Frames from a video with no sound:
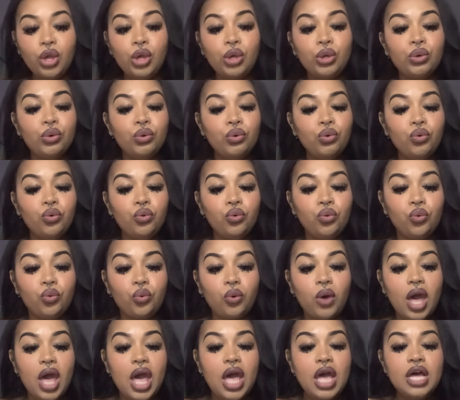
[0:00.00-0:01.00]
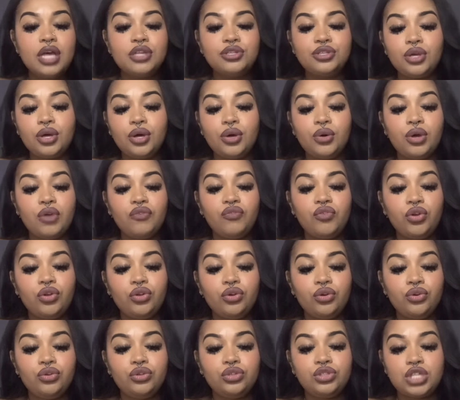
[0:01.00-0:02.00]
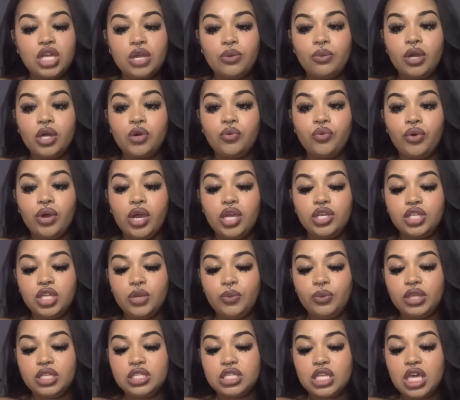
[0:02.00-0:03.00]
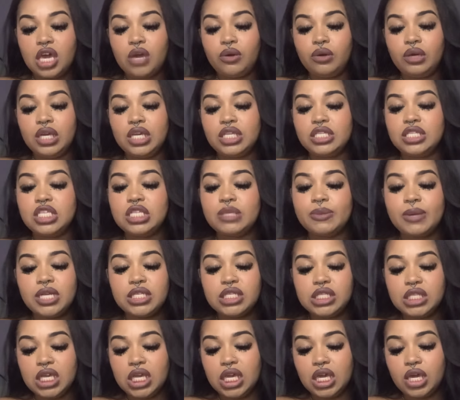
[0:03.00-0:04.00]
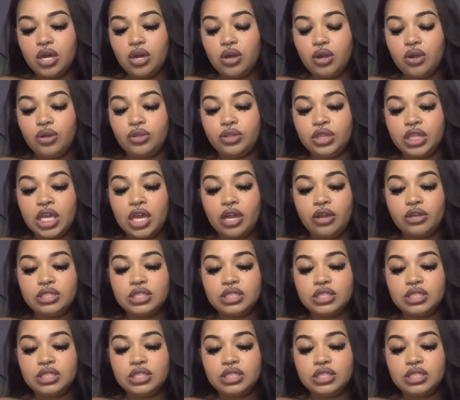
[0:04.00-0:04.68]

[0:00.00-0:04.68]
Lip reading: Ooh, so if you're January Aquarius with this Aries, this person here, they're